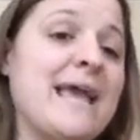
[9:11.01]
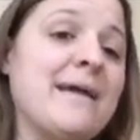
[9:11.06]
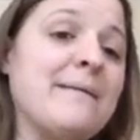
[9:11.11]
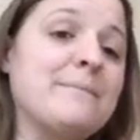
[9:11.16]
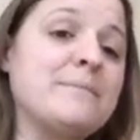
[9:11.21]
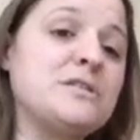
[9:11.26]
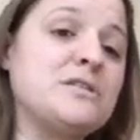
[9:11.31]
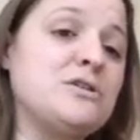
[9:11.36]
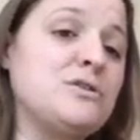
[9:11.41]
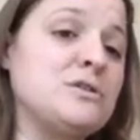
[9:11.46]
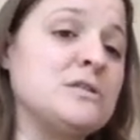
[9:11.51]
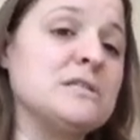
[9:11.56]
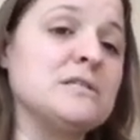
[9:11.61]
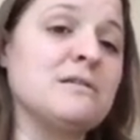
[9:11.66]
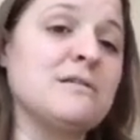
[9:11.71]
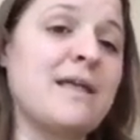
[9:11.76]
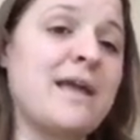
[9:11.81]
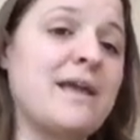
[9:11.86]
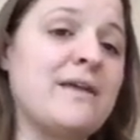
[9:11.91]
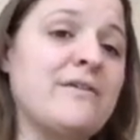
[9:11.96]
amplitude, and
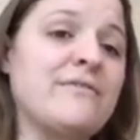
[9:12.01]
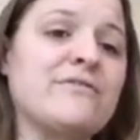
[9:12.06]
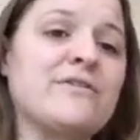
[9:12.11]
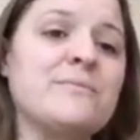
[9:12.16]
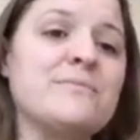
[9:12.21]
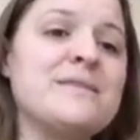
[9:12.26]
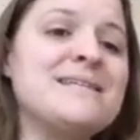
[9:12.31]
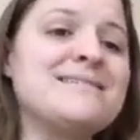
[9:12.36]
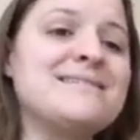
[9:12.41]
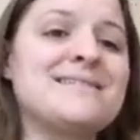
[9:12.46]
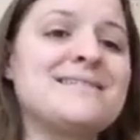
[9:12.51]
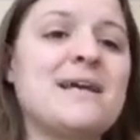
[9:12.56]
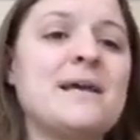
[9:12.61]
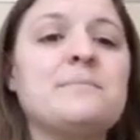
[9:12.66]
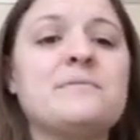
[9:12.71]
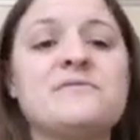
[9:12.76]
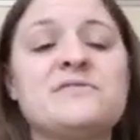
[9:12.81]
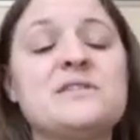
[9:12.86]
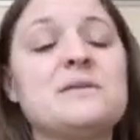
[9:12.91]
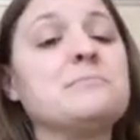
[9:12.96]
delay from this
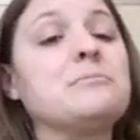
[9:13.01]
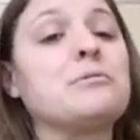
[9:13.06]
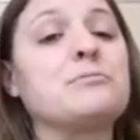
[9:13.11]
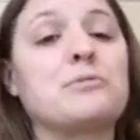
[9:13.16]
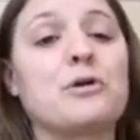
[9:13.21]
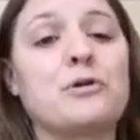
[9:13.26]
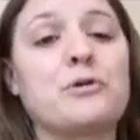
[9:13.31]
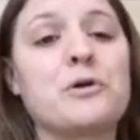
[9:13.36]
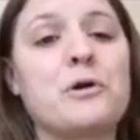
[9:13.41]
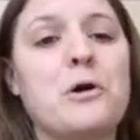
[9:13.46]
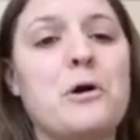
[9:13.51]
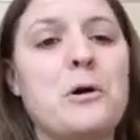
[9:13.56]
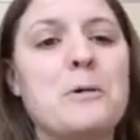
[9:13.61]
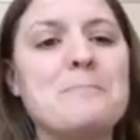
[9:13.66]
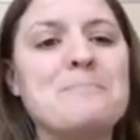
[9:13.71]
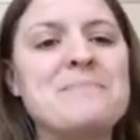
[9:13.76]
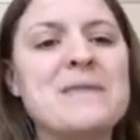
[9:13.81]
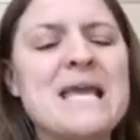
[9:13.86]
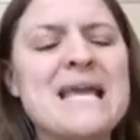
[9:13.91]
type of simple protocol.